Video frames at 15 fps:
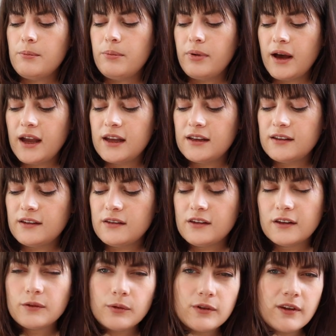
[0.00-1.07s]
but
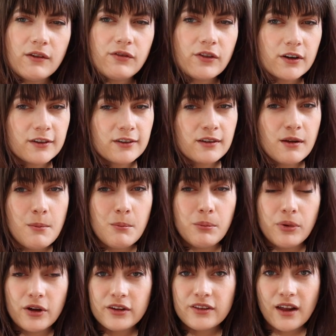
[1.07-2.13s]
this was the first
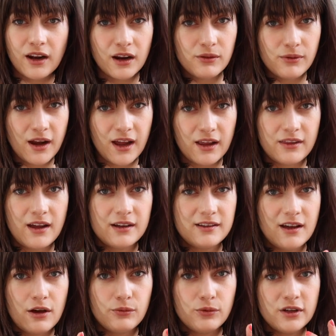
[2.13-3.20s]
book that I read that
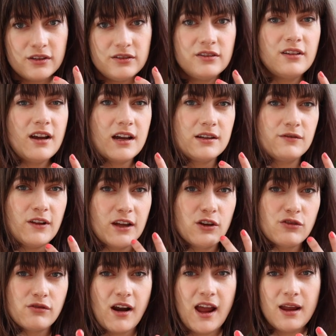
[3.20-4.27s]
dealt with kind of like
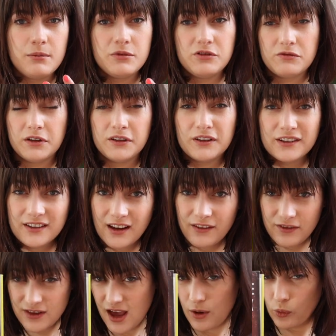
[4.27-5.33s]
crime thriller
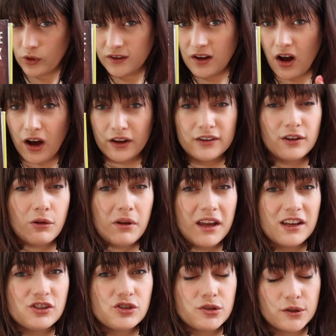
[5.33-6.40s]
stuff that was also
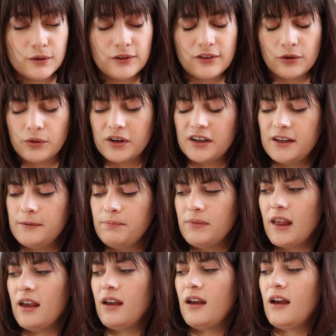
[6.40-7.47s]
a true story.
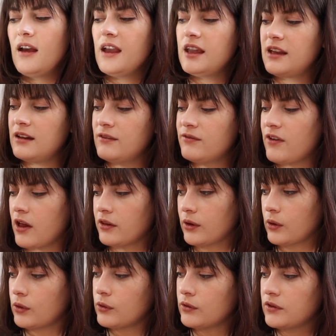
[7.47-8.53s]
It
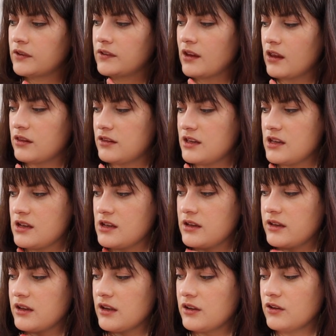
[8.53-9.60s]
follows
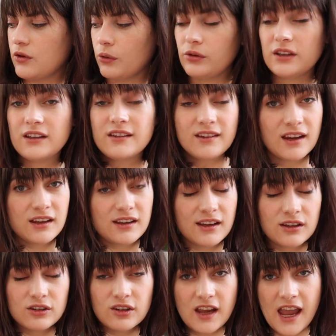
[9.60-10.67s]
the Golden State
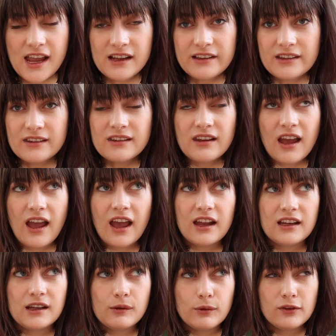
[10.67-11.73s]
Killer case,
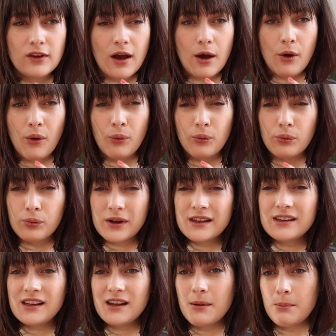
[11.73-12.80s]
and it was a
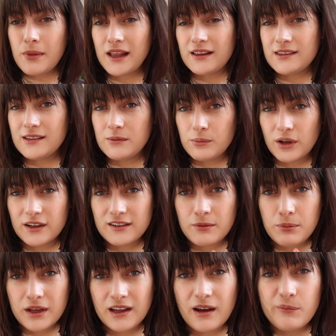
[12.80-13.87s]
really amazing book
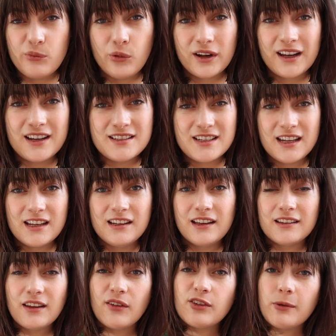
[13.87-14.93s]
to pick up when I did
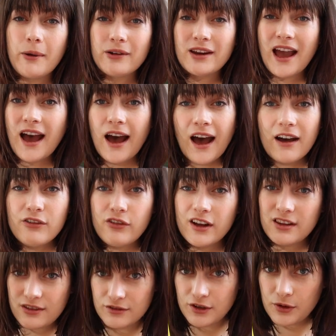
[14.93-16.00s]
because I was about
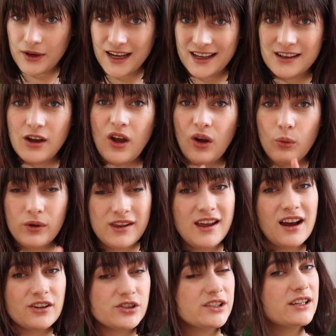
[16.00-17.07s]
halfway through it when
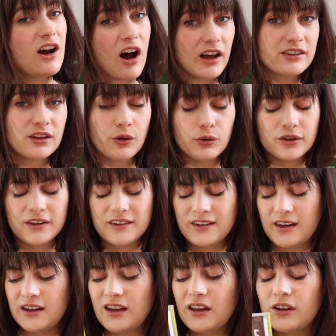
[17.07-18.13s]
they actually caught the Golden
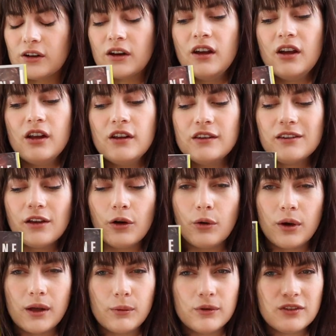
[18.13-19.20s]
State Killer.
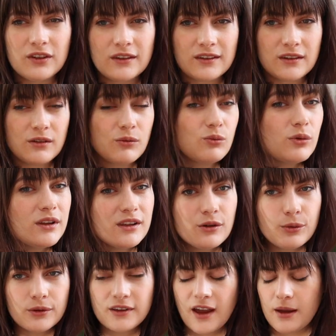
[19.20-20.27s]
So it was just really
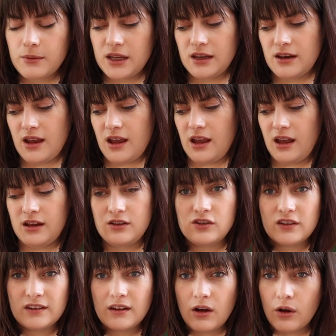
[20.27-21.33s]
cool timing and
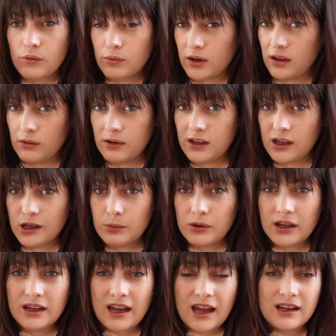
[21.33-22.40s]
just a really, really good
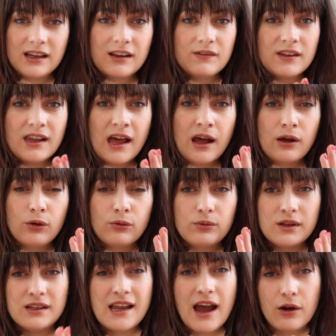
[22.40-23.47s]
book. And even though
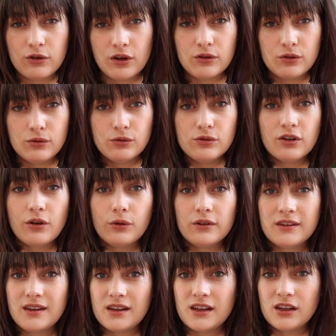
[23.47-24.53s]
we now know who the
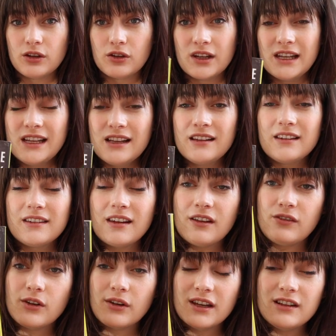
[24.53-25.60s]
Golden State Killer is,
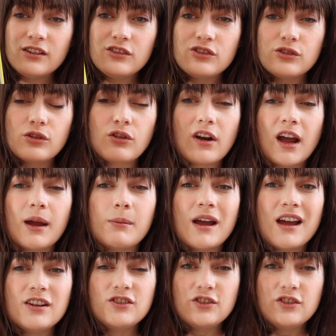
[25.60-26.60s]
if you're into true crime,